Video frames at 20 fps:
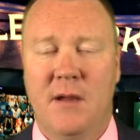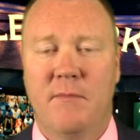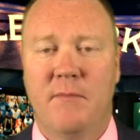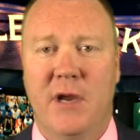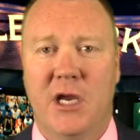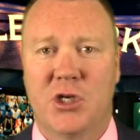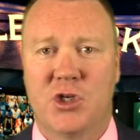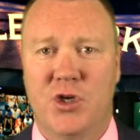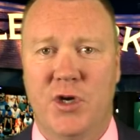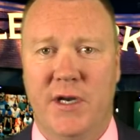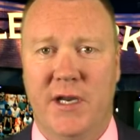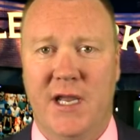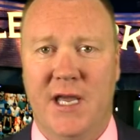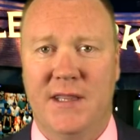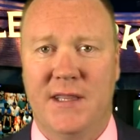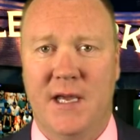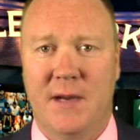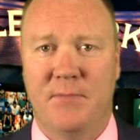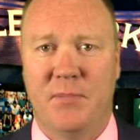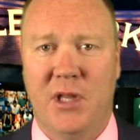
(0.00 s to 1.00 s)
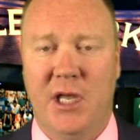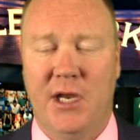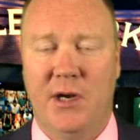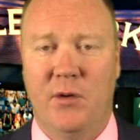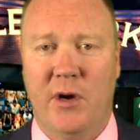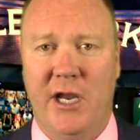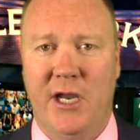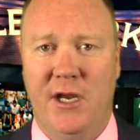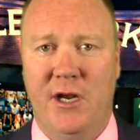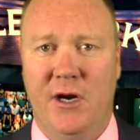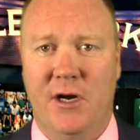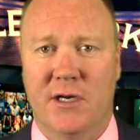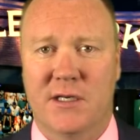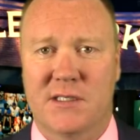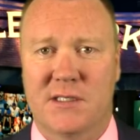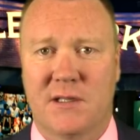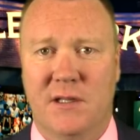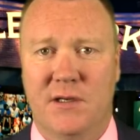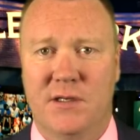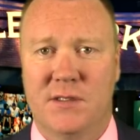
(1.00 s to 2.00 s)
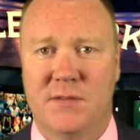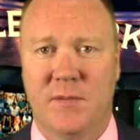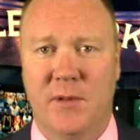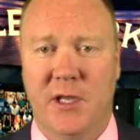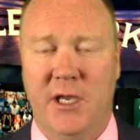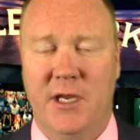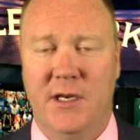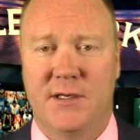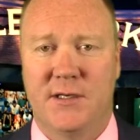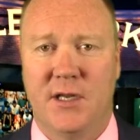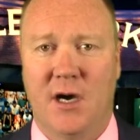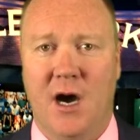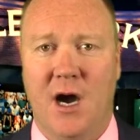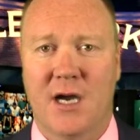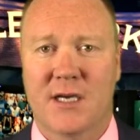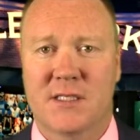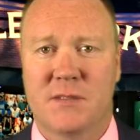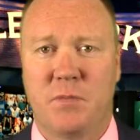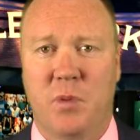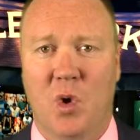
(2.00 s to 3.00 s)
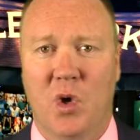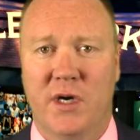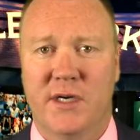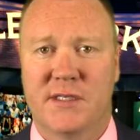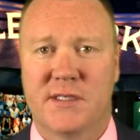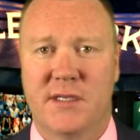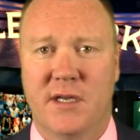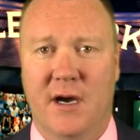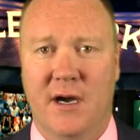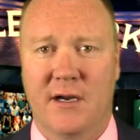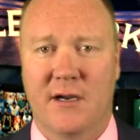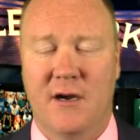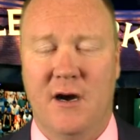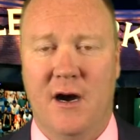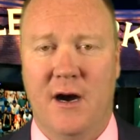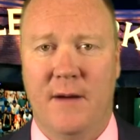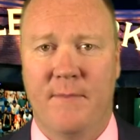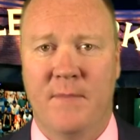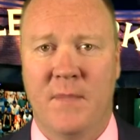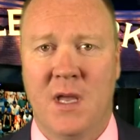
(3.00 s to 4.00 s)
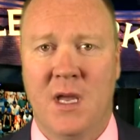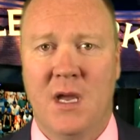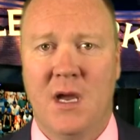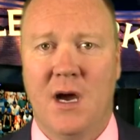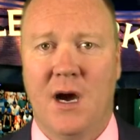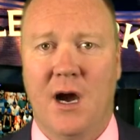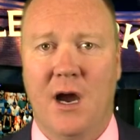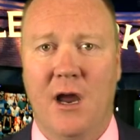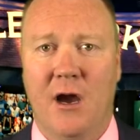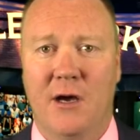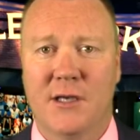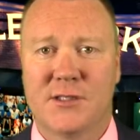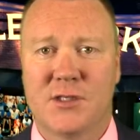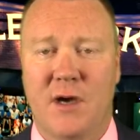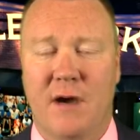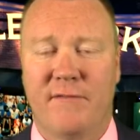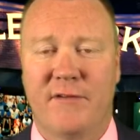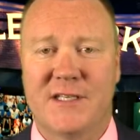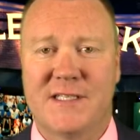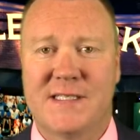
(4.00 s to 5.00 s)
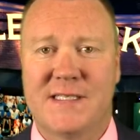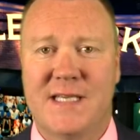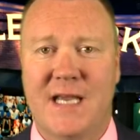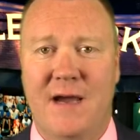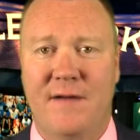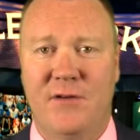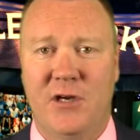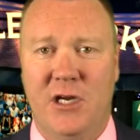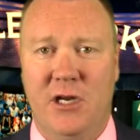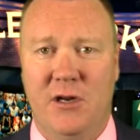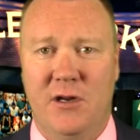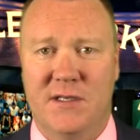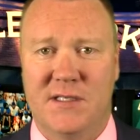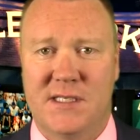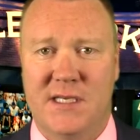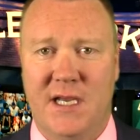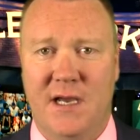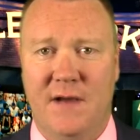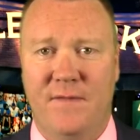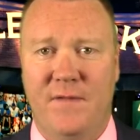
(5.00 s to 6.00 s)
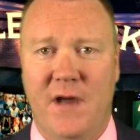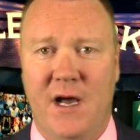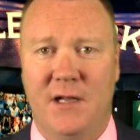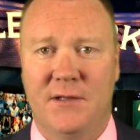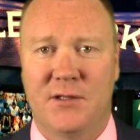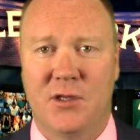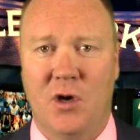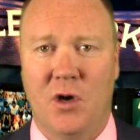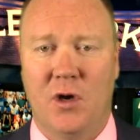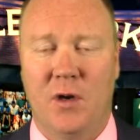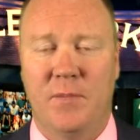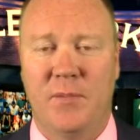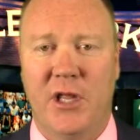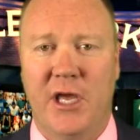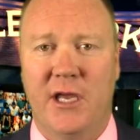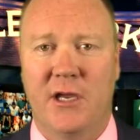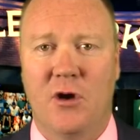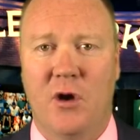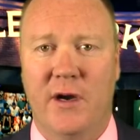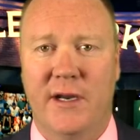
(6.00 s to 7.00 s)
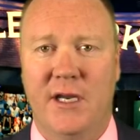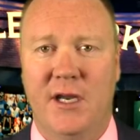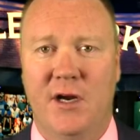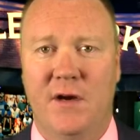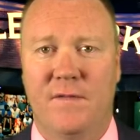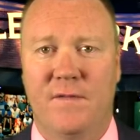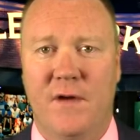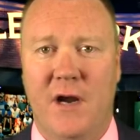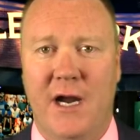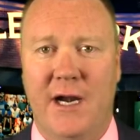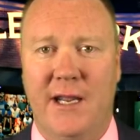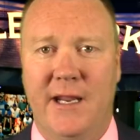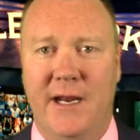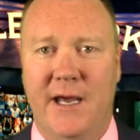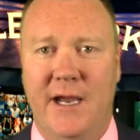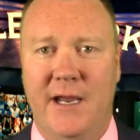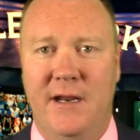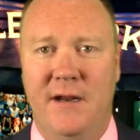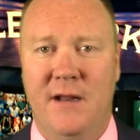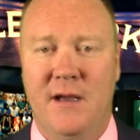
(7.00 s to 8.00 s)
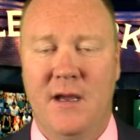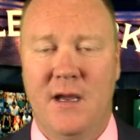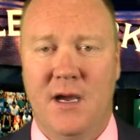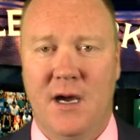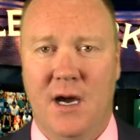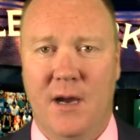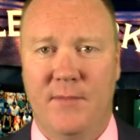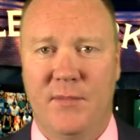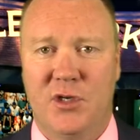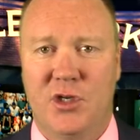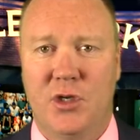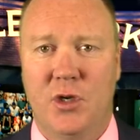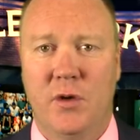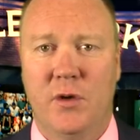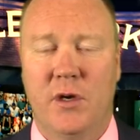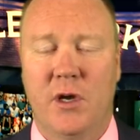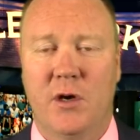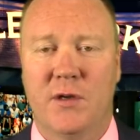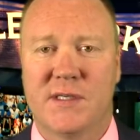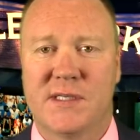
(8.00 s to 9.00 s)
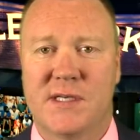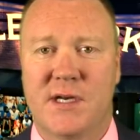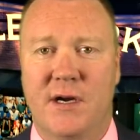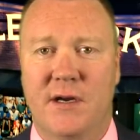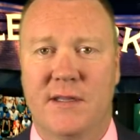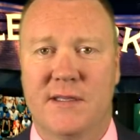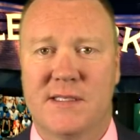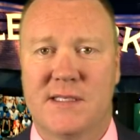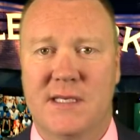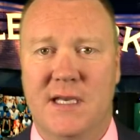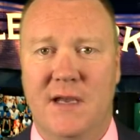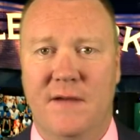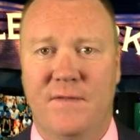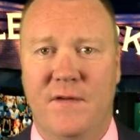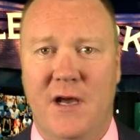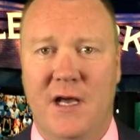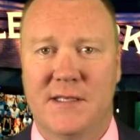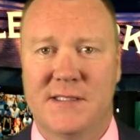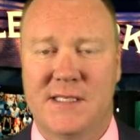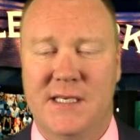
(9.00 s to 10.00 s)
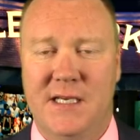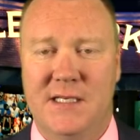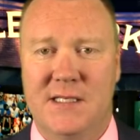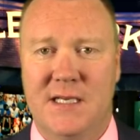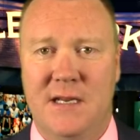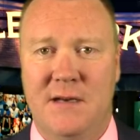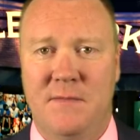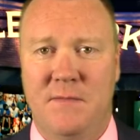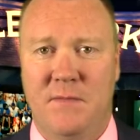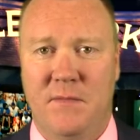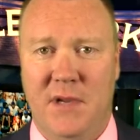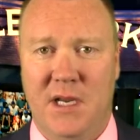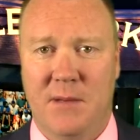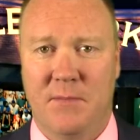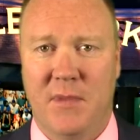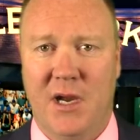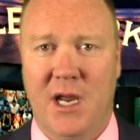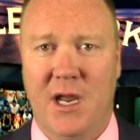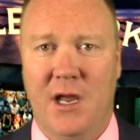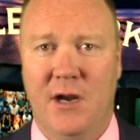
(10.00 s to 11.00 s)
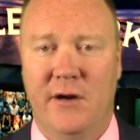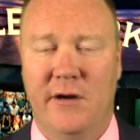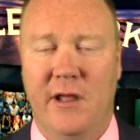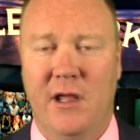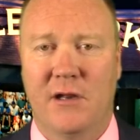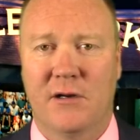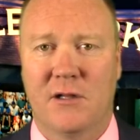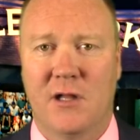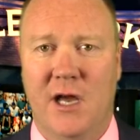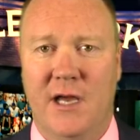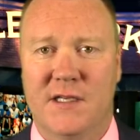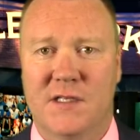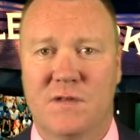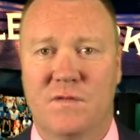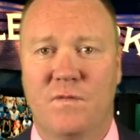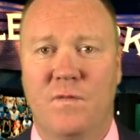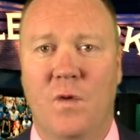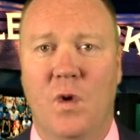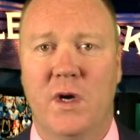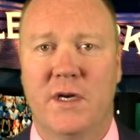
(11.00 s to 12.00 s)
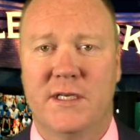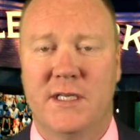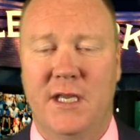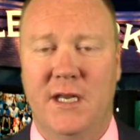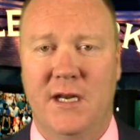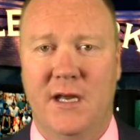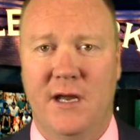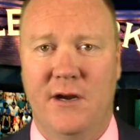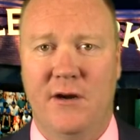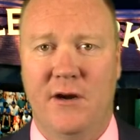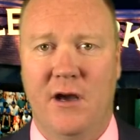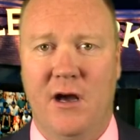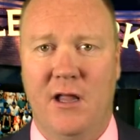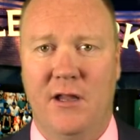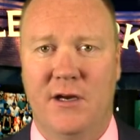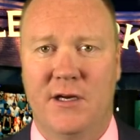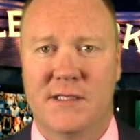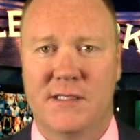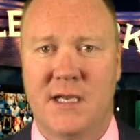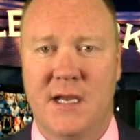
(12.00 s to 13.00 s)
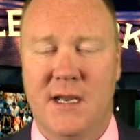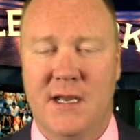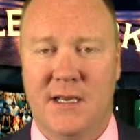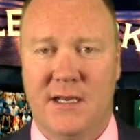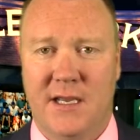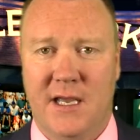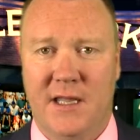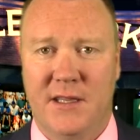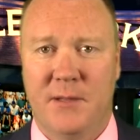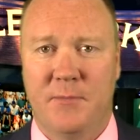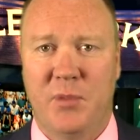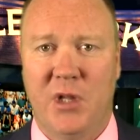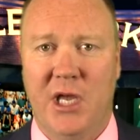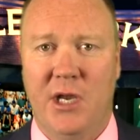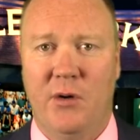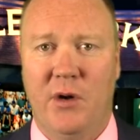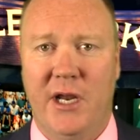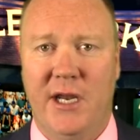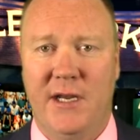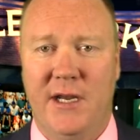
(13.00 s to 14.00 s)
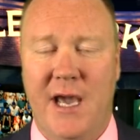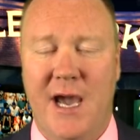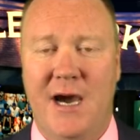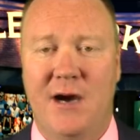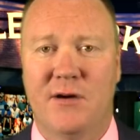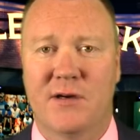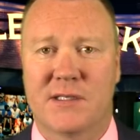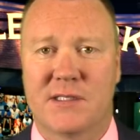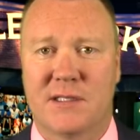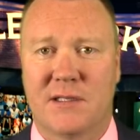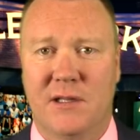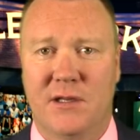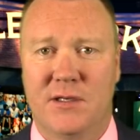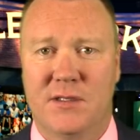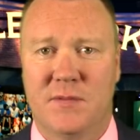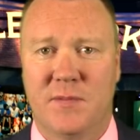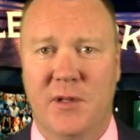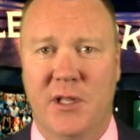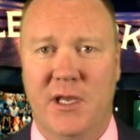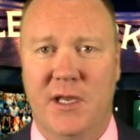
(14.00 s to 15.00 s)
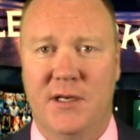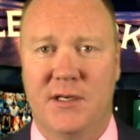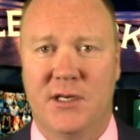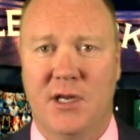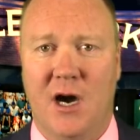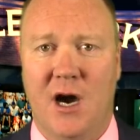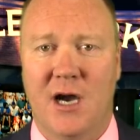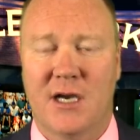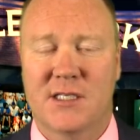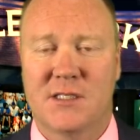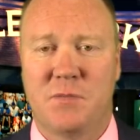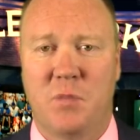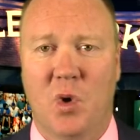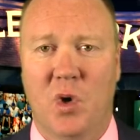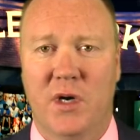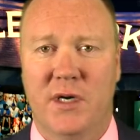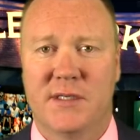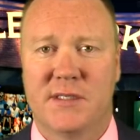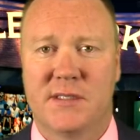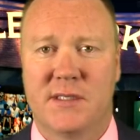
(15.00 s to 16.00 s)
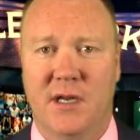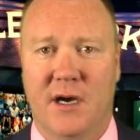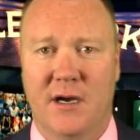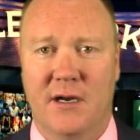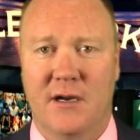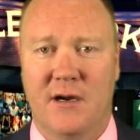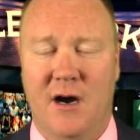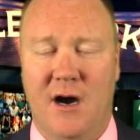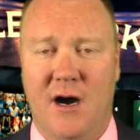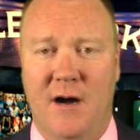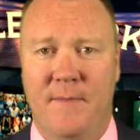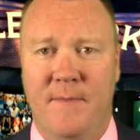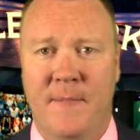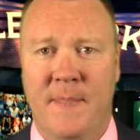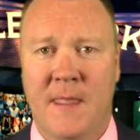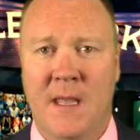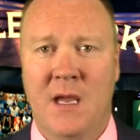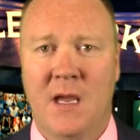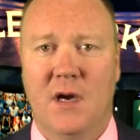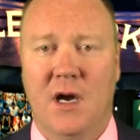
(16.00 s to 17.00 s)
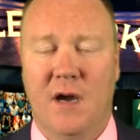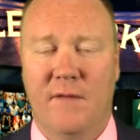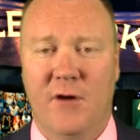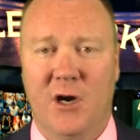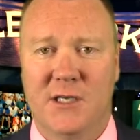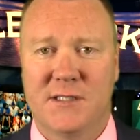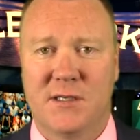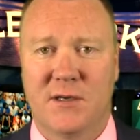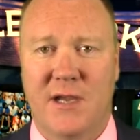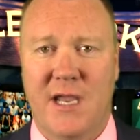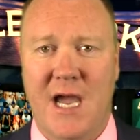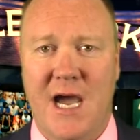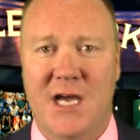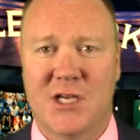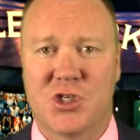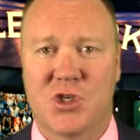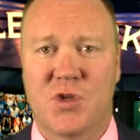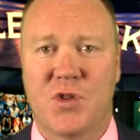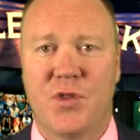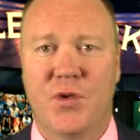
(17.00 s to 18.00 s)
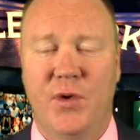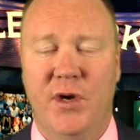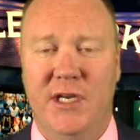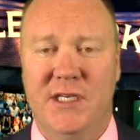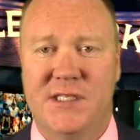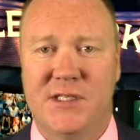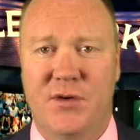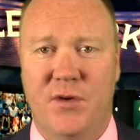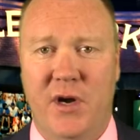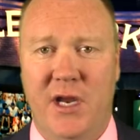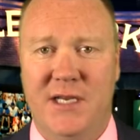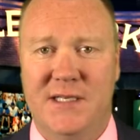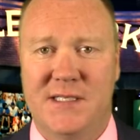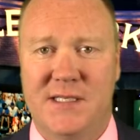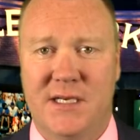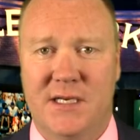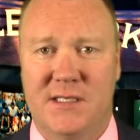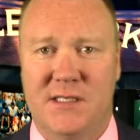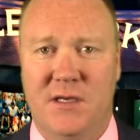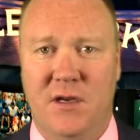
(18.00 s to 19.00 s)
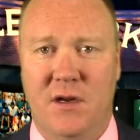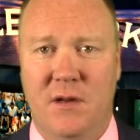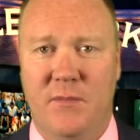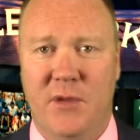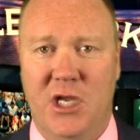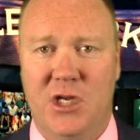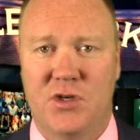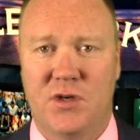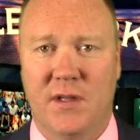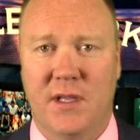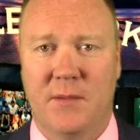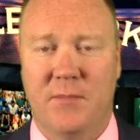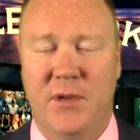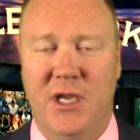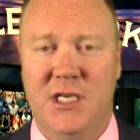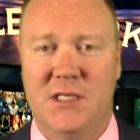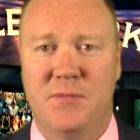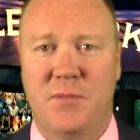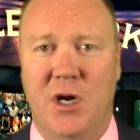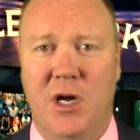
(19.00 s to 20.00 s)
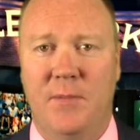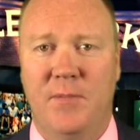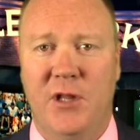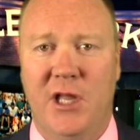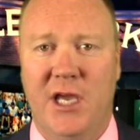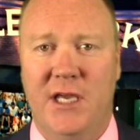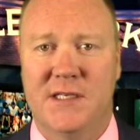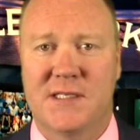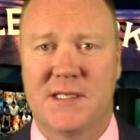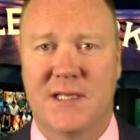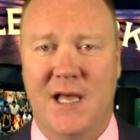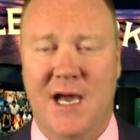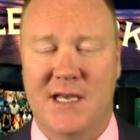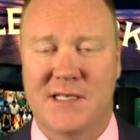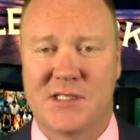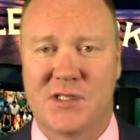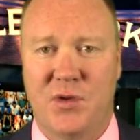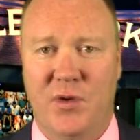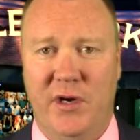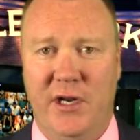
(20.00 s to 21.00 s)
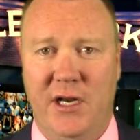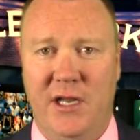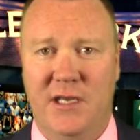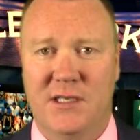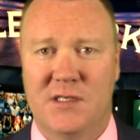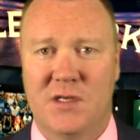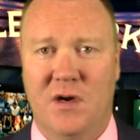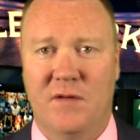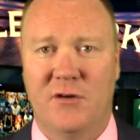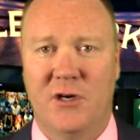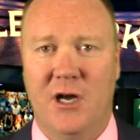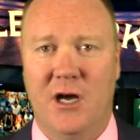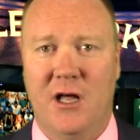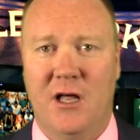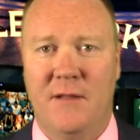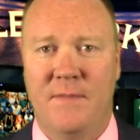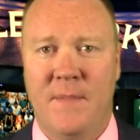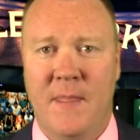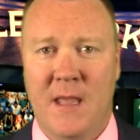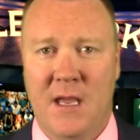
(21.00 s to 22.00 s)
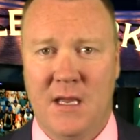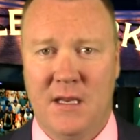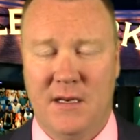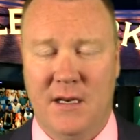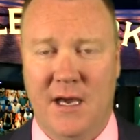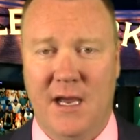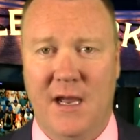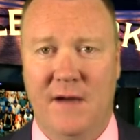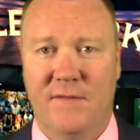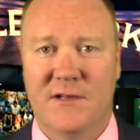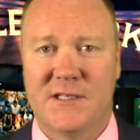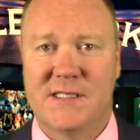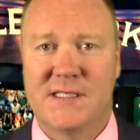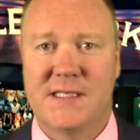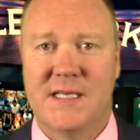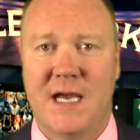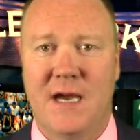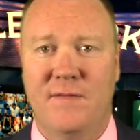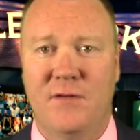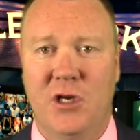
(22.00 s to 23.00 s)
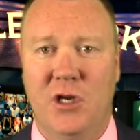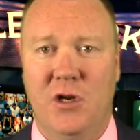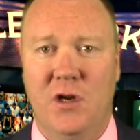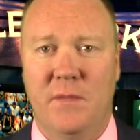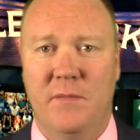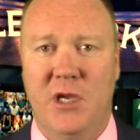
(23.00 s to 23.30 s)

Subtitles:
Make sure you get that play right here exclusively at DocSports.com. I also have a 7-unit CFL total play going here Friday night. I'm 2-0 to start the CFL season, making my $100 clients $1,400. Get the play right now exclusively at DocSports.com. I've also cashed 3 straight 6-unit Major League Baseball plays the last 3 days overall, and I have a 7-unit